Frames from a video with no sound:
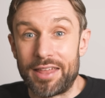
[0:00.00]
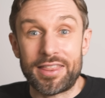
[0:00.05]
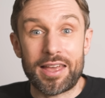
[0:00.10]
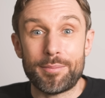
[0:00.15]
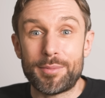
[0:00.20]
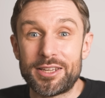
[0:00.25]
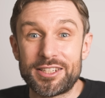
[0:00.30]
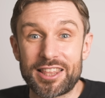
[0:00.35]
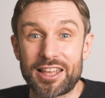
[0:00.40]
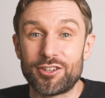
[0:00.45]
that
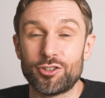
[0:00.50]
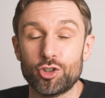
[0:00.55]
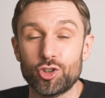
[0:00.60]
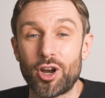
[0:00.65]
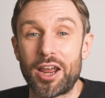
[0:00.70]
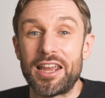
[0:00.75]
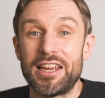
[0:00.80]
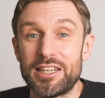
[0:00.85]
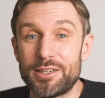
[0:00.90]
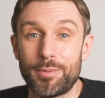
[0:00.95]
means they're
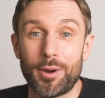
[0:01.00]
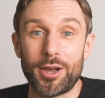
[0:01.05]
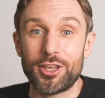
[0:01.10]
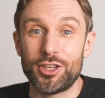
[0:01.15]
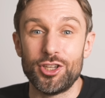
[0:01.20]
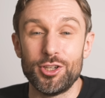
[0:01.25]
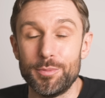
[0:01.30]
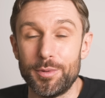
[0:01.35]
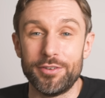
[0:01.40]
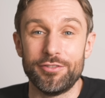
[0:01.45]
trained by
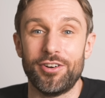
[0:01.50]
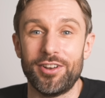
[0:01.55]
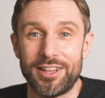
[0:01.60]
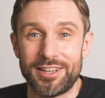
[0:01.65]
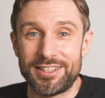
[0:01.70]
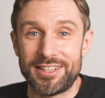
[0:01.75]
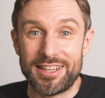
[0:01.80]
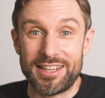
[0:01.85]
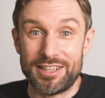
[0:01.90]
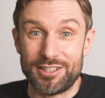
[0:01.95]
human
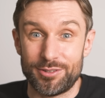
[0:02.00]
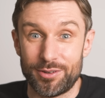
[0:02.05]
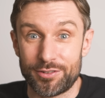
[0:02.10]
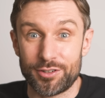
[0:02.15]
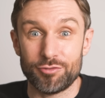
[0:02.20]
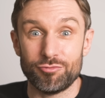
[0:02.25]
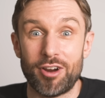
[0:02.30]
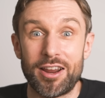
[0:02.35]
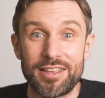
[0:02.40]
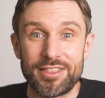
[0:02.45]
volunteers who have to
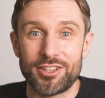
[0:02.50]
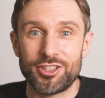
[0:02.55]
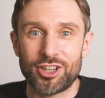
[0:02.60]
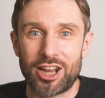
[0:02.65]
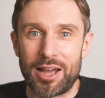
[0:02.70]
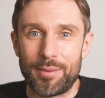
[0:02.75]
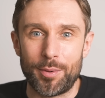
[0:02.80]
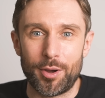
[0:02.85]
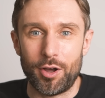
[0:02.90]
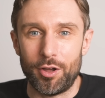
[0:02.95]
rate the
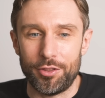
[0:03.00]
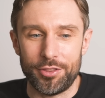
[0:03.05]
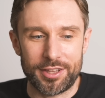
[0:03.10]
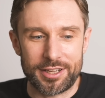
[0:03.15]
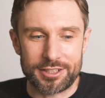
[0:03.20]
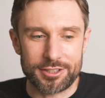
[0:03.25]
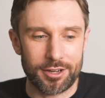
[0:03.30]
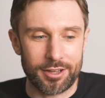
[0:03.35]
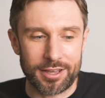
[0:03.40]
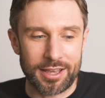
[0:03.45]
chatbot on
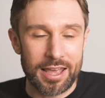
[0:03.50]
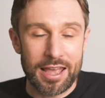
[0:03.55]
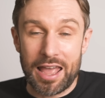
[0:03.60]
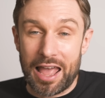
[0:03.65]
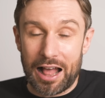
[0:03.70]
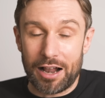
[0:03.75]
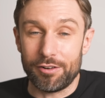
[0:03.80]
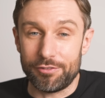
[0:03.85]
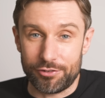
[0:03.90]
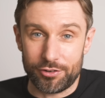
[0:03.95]
things like
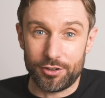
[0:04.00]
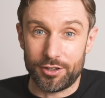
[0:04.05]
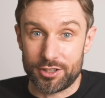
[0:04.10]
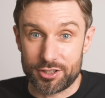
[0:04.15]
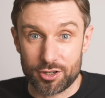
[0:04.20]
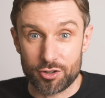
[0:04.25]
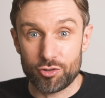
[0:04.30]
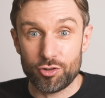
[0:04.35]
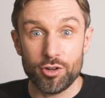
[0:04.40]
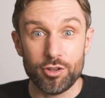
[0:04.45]
helpfulness
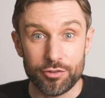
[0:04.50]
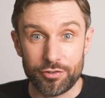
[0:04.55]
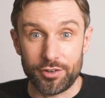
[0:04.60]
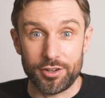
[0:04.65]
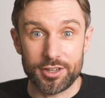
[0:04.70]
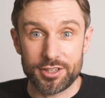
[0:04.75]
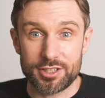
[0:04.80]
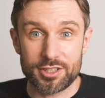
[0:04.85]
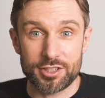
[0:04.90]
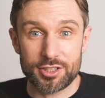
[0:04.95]
and
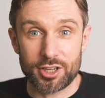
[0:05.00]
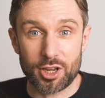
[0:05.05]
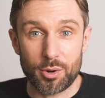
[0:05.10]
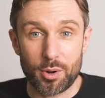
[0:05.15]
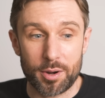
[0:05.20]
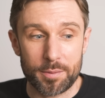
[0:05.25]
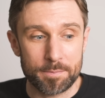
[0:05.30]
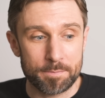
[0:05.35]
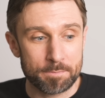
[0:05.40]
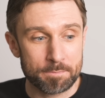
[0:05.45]
truthfulness and so
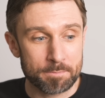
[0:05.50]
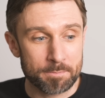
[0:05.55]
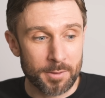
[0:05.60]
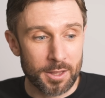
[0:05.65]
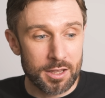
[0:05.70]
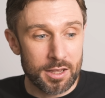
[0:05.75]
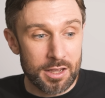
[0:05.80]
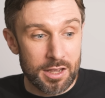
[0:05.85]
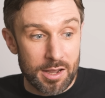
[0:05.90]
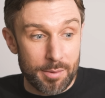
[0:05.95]
on.
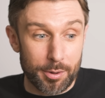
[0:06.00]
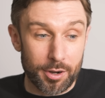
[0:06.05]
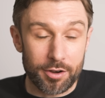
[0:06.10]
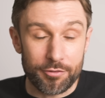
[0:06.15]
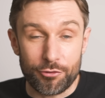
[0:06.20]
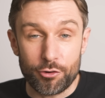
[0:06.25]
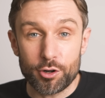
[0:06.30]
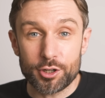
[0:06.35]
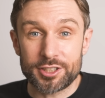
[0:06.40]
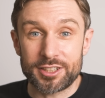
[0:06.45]
But
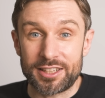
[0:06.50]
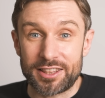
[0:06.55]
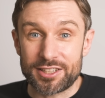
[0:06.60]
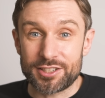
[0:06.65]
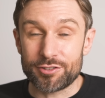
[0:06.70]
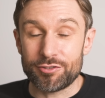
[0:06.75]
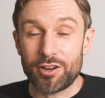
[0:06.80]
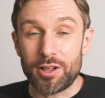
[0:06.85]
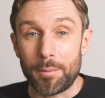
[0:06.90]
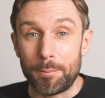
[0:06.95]
unfortunately, there's a
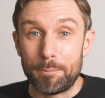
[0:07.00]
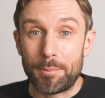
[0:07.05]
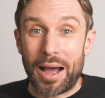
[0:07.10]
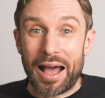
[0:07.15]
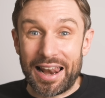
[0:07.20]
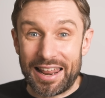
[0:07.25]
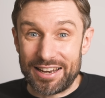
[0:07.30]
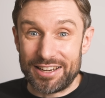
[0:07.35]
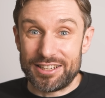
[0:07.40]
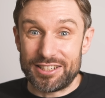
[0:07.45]
real
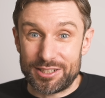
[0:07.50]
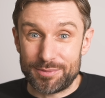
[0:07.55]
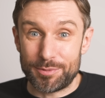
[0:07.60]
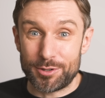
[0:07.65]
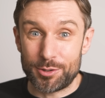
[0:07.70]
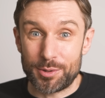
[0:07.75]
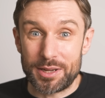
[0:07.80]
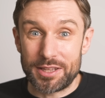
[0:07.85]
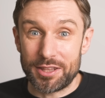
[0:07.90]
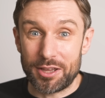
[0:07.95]
balance
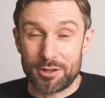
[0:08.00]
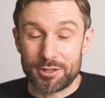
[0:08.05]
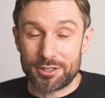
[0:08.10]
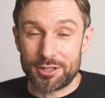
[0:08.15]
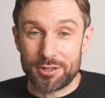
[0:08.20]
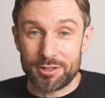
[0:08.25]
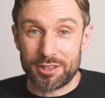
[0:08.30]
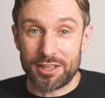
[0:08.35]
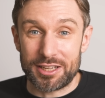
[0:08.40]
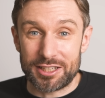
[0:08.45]
between those
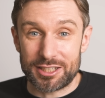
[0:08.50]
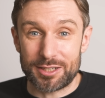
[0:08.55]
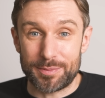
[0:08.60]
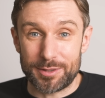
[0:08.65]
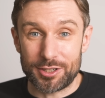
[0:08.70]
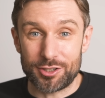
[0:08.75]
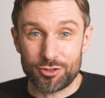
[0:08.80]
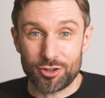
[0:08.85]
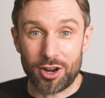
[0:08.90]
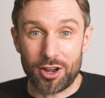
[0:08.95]
2 things to be
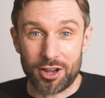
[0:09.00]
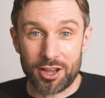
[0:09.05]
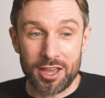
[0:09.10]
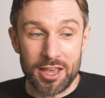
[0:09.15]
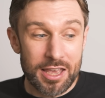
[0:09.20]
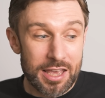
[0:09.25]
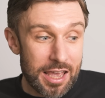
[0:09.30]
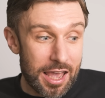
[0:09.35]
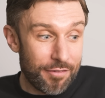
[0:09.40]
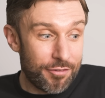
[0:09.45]
struck.
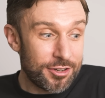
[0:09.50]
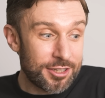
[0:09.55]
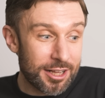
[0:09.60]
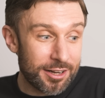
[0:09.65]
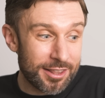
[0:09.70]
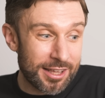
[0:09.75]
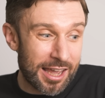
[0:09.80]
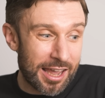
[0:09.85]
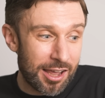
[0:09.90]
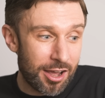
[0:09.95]
If you tell
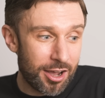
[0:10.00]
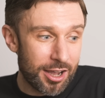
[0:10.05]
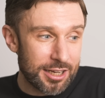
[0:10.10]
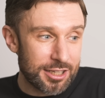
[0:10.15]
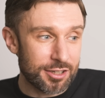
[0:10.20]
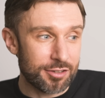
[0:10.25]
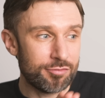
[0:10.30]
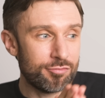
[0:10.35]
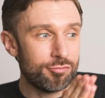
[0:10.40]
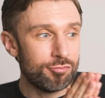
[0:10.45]
the AI
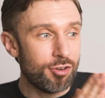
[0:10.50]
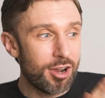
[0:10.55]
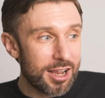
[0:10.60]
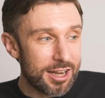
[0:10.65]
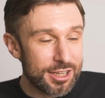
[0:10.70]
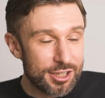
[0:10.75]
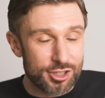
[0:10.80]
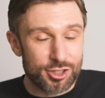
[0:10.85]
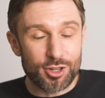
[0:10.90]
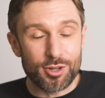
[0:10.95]
to really
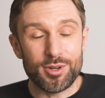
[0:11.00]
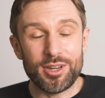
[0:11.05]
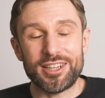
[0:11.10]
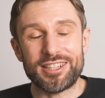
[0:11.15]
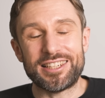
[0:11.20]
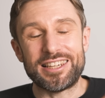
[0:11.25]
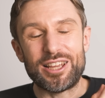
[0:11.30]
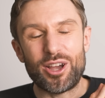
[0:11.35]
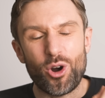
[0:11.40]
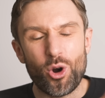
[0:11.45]

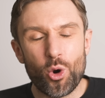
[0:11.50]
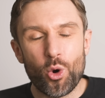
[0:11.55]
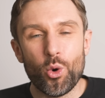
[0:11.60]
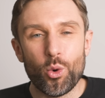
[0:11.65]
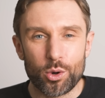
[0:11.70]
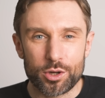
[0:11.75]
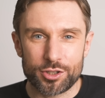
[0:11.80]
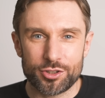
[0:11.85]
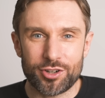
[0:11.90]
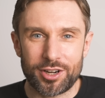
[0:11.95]
studiously
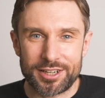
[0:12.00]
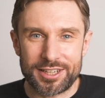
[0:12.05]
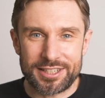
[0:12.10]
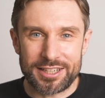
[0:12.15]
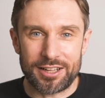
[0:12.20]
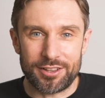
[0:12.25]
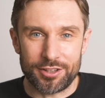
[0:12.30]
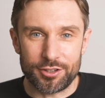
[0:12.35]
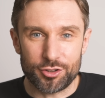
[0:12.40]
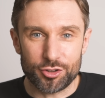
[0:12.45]
always try to
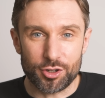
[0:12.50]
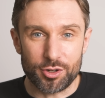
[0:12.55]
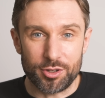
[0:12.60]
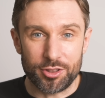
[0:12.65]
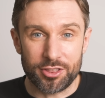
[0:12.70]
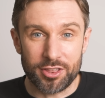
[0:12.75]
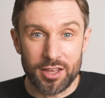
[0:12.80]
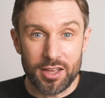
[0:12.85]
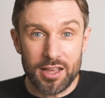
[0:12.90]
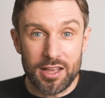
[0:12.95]
tell the
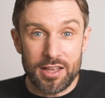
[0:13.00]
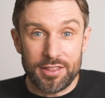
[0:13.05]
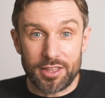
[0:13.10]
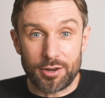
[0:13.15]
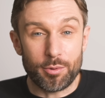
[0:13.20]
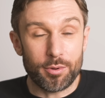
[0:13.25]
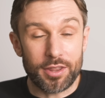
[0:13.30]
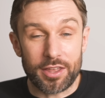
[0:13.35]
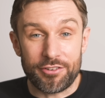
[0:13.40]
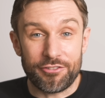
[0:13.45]
truth, then
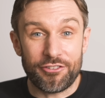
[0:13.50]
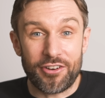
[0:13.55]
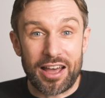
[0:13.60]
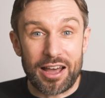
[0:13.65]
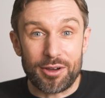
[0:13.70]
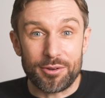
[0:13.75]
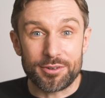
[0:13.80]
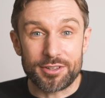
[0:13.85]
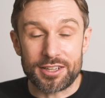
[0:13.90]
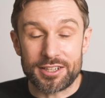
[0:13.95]
what they
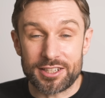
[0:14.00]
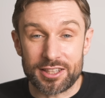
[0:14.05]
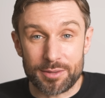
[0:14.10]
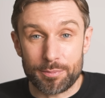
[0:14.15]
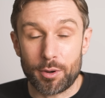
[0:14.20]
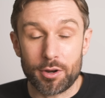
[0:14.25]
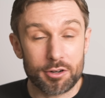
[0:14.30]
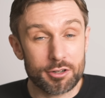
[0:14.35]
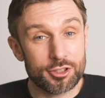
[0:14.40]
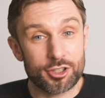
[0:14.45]
found is that the
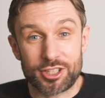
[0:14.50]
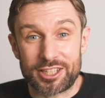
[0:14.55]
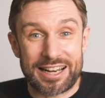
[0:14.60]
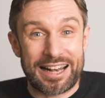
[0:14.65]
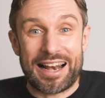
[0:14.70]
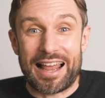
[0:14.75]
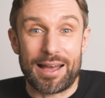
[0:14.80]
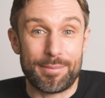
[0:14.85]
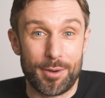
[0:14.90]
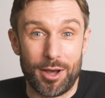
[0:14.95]
models just
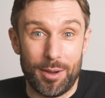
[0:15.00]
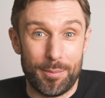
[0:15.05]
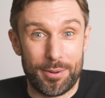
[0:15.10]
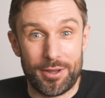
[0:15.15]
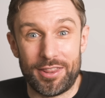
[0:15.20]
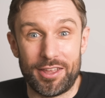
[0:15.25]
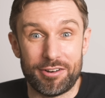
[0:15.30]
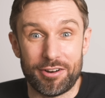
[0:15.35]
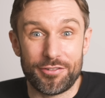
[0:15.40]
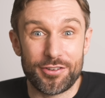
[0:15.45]
clam up.
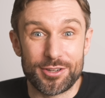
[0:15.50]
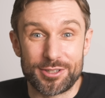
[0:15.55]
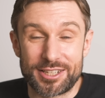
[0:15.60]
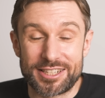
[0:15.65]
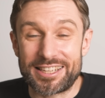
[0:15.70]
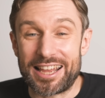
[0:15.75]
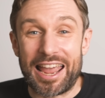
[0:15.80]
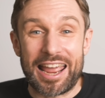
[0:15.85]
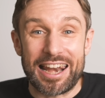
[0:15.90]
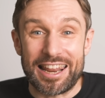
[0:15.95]
They refuse to
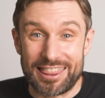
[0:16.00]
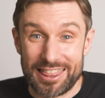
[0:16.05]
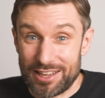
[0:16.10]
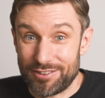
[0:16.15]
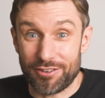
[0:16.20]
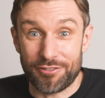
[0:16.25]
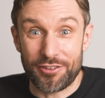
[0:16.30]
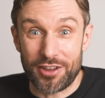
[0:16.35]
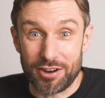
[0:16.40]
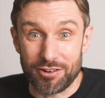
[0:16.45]
say anything for
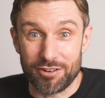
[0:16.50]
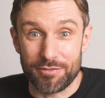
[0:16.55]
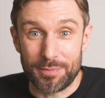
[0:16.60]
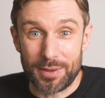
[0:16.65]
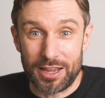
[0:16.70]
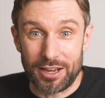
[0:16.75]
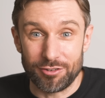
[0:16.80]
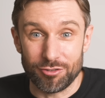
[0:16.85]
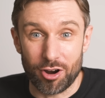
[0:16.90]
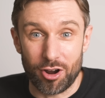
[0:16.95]
fear of
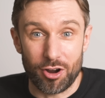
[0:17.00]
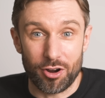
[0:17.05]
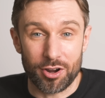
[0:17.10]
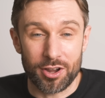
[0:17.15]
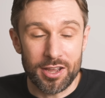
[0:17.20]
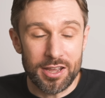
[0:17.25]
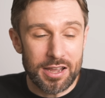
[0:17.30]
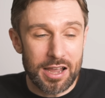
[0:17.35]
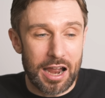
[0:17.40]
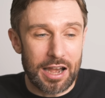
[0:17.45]
being wrong.
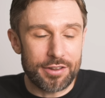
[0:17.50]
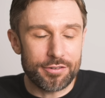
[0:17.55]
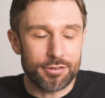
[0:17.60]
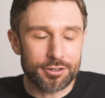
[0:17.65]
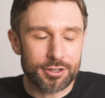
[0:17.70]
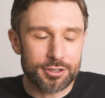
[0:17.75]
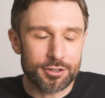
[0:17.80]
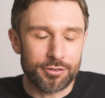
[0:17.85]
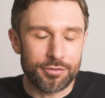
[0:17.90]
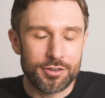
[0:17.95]
And you've got to
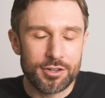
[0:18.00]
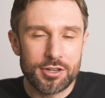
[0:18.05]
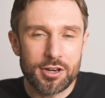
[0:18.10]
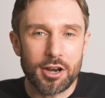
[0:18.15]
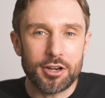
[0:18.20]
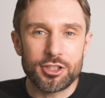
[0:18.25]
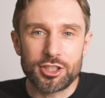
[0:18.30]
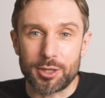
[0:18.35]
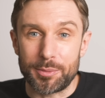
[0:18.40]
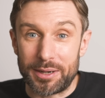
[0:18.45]
sort of
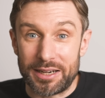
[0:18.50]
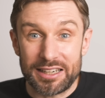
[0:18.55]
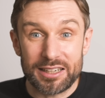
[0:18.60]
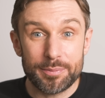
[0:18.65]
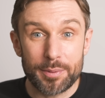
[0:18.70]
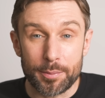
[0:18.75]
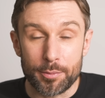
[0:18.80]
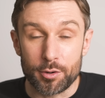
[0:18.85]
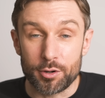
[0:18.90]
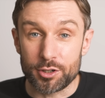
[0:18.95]
nudge them a little
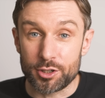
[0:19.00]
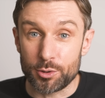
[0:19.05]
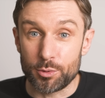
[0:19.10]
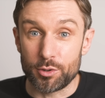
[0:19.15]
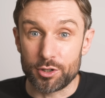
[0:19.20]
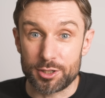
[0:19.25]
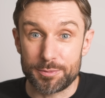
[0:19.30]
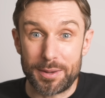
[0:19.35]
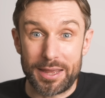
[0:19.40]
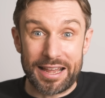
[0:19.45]
bit more
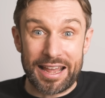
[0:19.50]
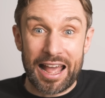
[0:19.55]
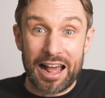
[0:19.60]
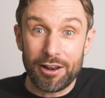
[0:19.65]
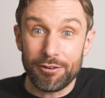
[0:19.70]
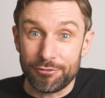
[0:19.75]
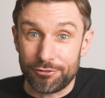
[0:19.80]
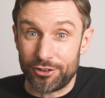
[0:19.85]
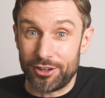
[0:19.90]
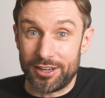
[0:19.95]
towards being
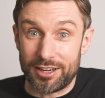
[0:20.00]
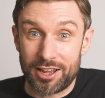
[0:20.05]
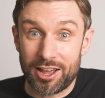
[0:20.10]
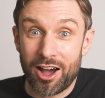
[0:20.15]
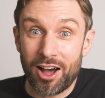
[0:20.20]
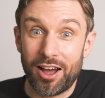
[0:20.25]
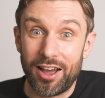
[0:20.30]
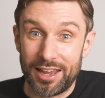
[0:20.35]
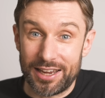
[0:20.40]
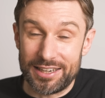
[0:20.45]
helpful and
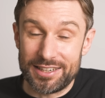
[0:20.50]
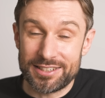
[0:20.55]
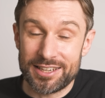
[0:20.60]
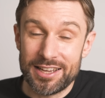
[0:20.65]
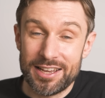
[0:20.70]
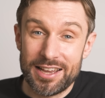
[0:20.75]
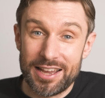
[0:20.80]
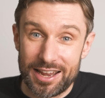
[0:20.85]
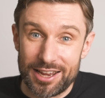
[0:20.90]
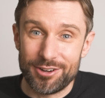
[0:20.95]
kind
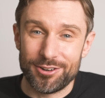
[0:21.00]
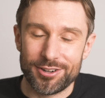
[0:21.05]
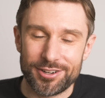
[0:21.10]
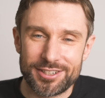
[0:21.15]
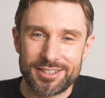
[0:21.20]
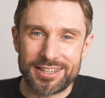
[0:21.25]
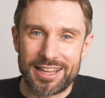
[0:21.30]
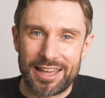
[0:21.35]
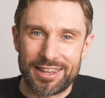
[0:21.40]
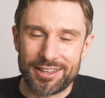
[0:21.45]
in order
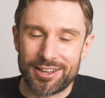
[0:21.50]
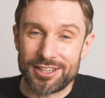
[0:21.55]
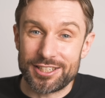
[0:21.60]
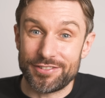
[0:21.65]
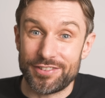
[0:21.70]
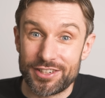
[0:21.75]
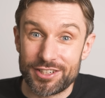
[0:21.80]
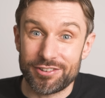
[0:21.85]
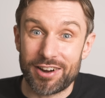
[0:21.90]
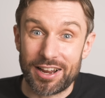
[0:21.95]
to get the kinds of
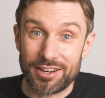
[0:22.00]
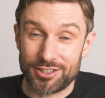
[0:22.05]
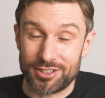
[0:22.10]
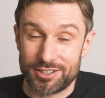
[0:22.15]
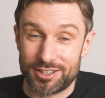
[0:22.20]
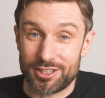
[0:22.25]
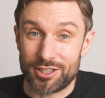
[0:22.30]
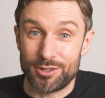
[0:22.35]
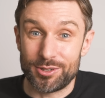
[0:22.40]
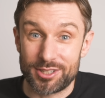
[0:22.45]
interactions
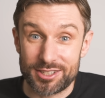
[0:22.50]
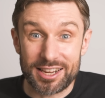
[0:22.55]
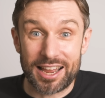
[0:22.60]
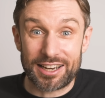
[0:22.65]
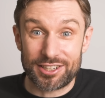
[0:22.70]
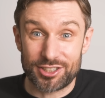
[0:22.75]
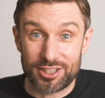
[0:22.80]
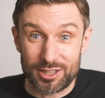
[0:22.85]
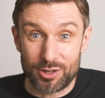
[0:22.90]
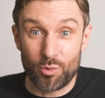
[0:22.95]
that users
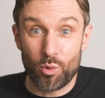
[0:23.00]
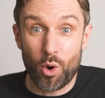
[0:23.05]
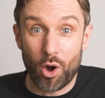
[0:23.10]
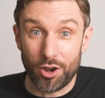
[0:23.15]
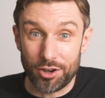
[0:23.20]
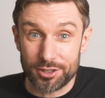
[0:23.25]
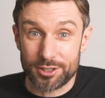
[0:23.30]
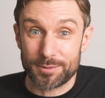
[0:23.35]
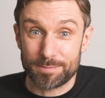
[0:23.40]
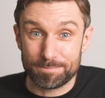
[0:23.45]
actually
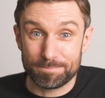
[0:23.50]
want.